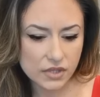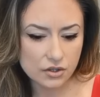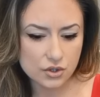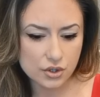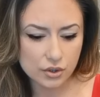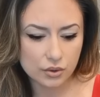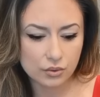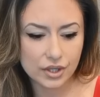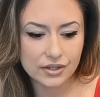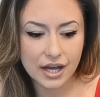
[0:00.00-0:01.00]

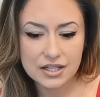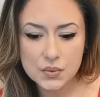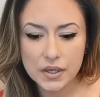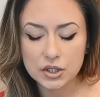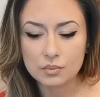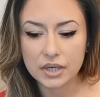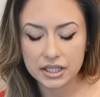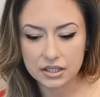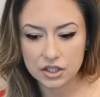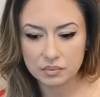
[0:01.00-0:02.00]
So that's why you
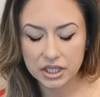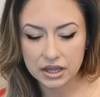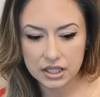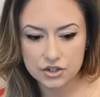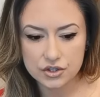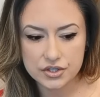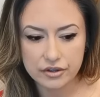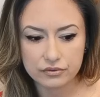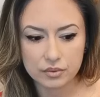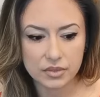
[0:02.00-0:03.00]
might think to
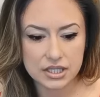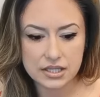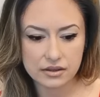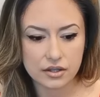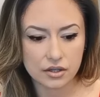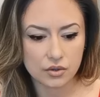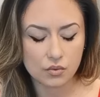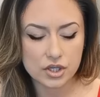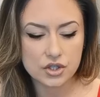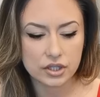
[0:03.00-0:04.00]
yourself, you might sit there and
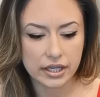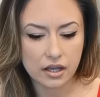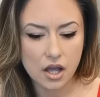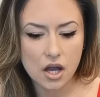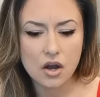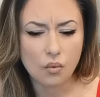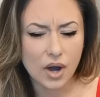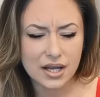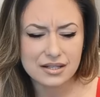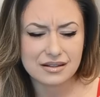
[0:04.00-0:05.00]
wonder, like,
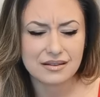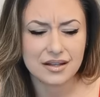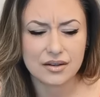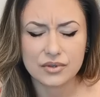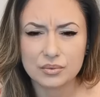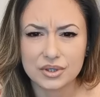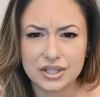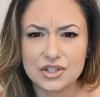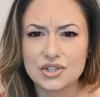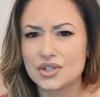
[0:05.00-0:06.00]
why is it that every
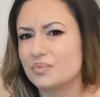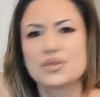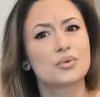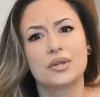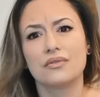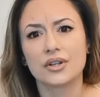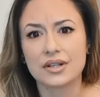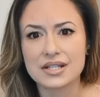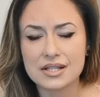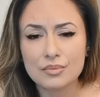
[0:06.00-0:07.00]
relationship is sort of
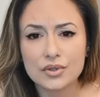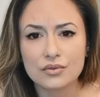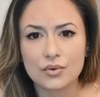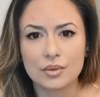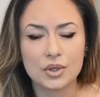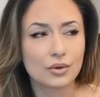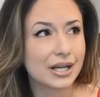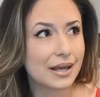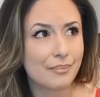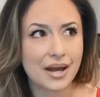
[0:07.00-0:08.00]
very similar for me, or I
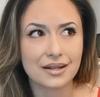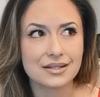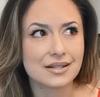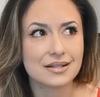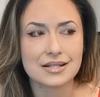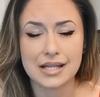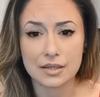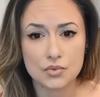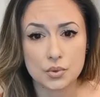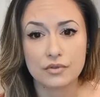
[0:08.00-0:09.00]
get back into the
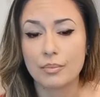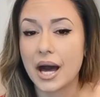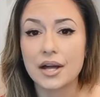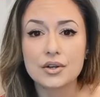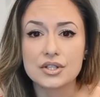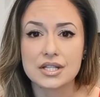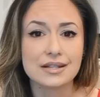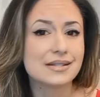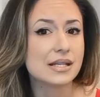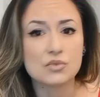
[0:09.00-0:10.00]
same sort of patterns, and the
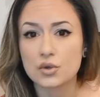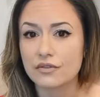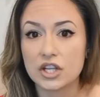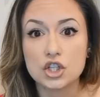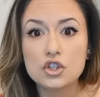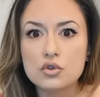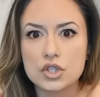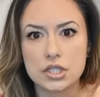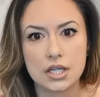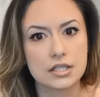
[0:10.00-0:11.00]
same sort of
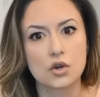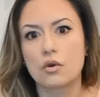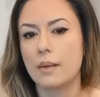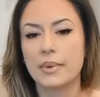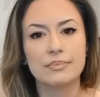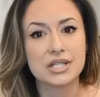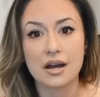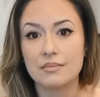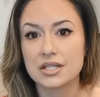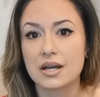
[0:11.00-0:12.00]
issues tend to crop up
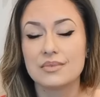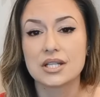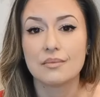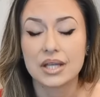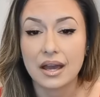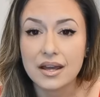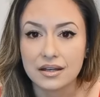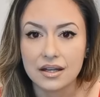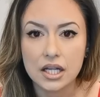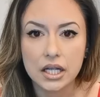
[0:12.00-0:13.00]
time and time and time again.